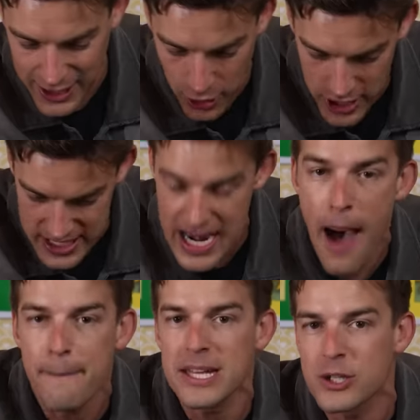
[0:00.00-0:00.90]
could
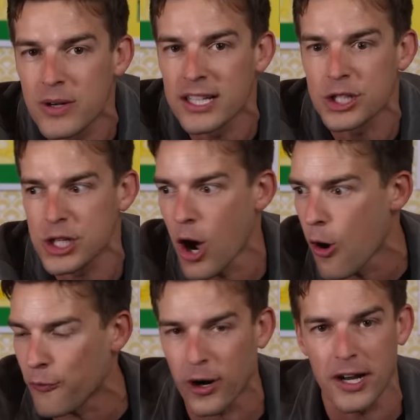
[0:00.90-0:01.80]
not be doing a
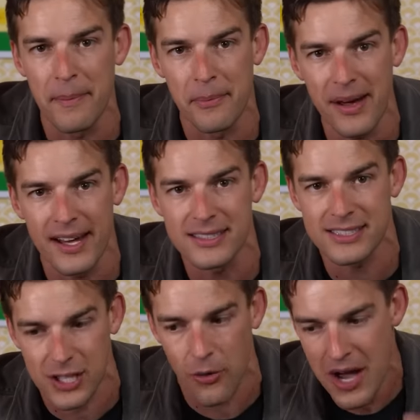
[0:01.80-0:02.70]
show for a couple
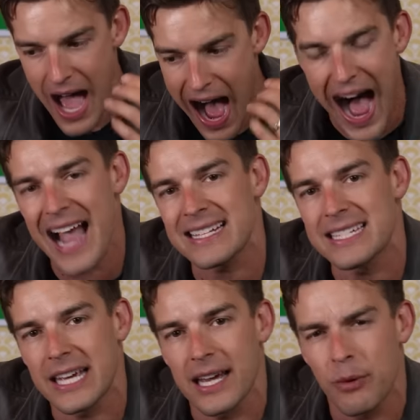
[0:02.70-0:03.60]
months. So I
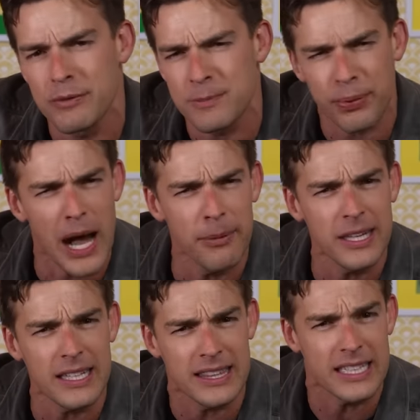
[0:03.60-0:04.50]
did what was
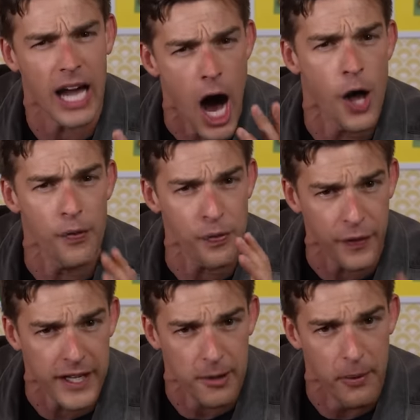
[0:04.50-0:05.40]
probably the
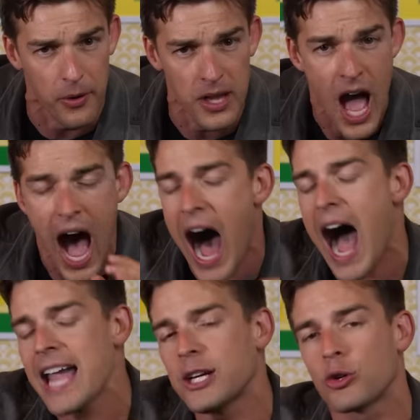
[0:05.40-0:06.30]
unthinkable.
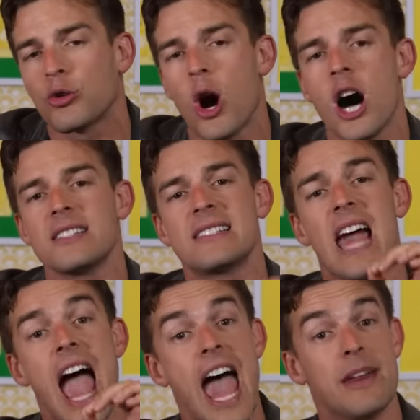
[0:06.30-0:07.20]
I crossed
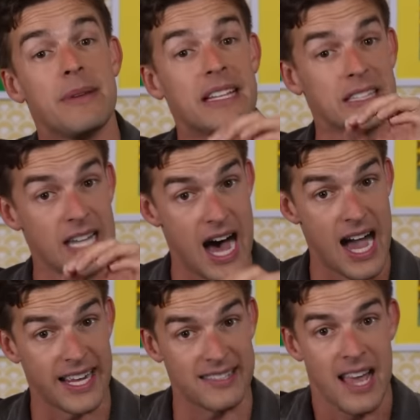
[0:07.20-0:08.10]
enemy
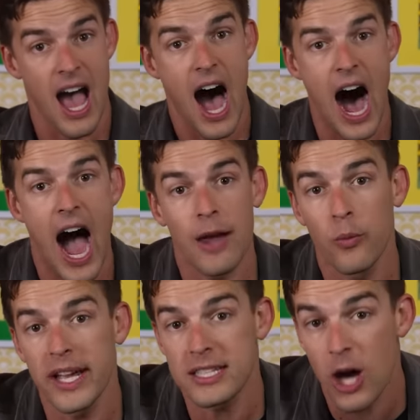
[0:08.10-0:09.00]
lines. I
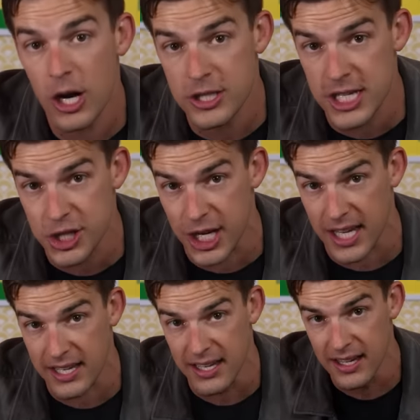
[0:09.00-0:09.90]
went to
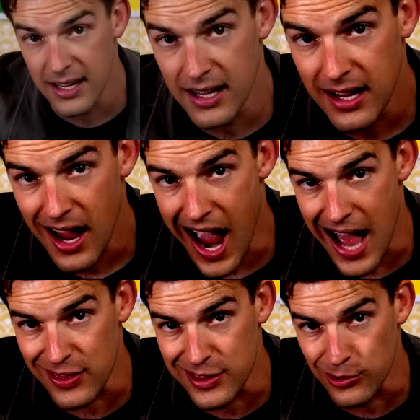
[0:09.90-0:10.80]
audition
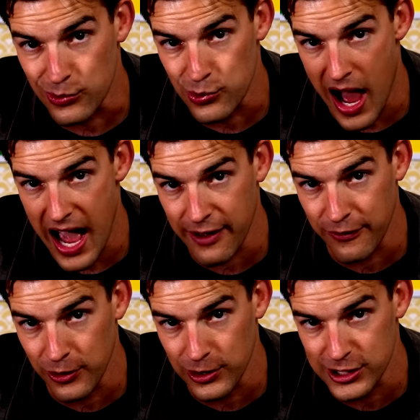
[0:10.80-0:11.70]
at the
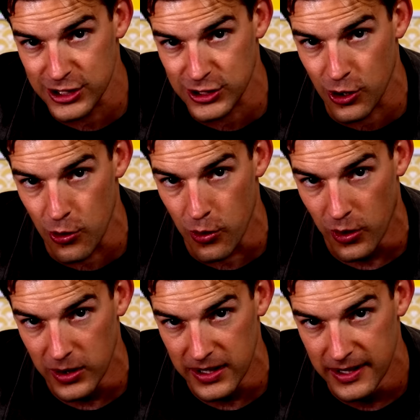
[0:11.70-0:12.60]
rival
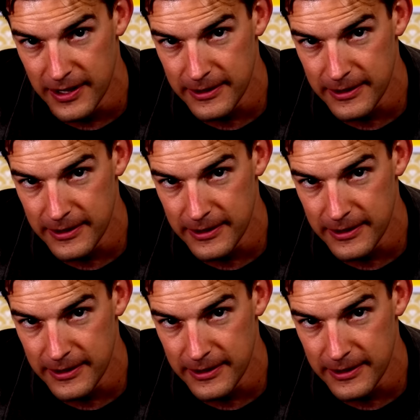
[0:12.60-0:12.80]
school.